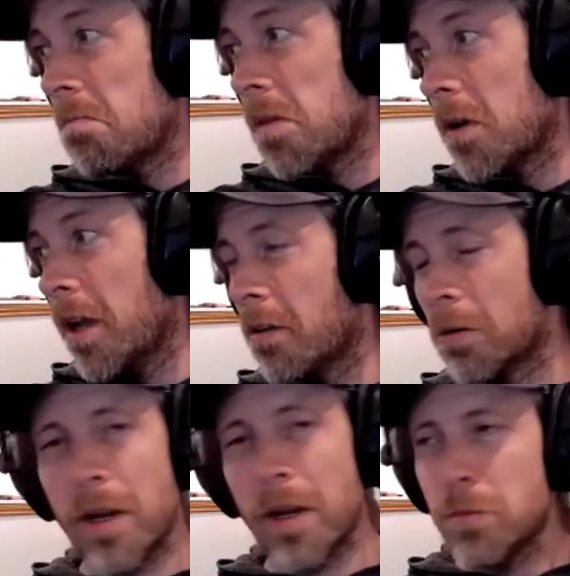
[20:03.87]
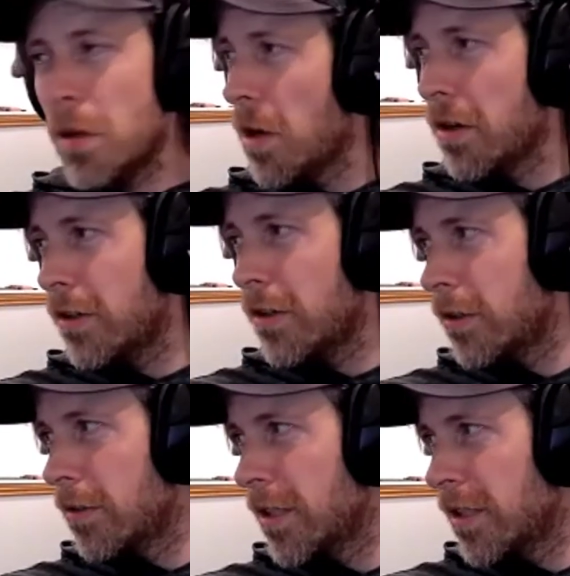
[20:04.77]
Okay, crashed my monitor
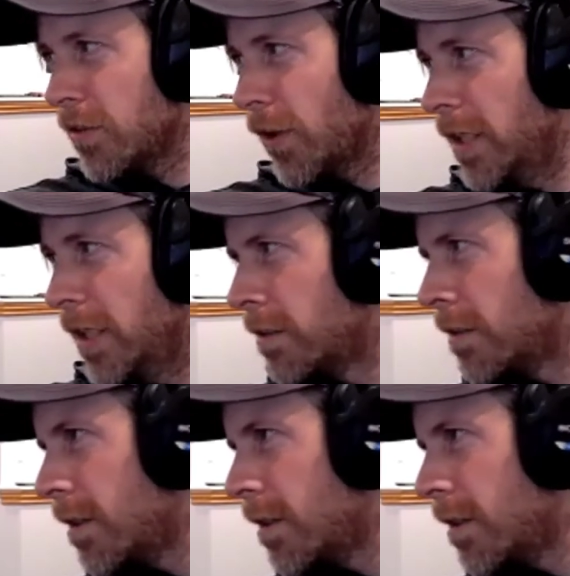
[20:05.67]
too. This is fun.